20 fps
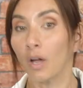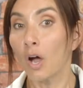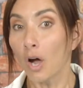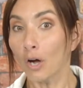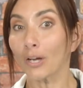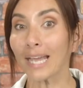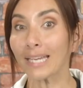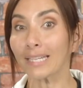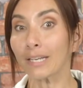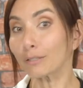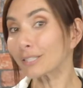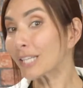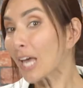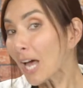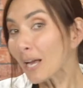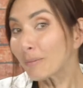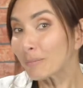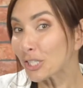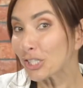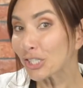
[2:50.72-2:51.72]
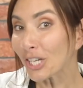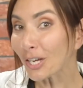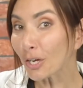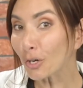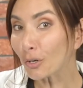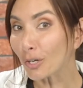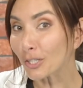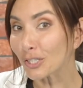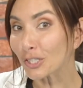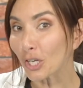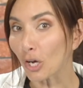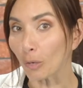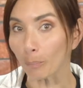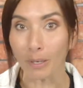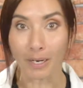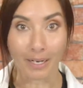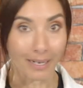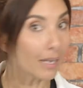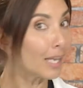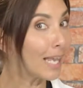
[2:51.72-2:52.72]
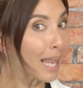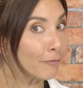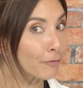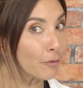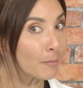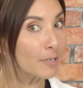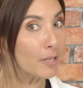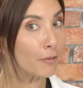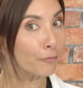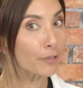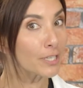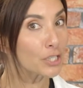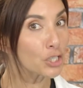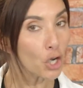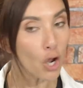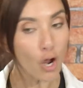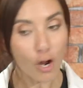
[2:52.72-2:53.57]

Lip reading: Okay, now time to check on our soap. Left them in the fridge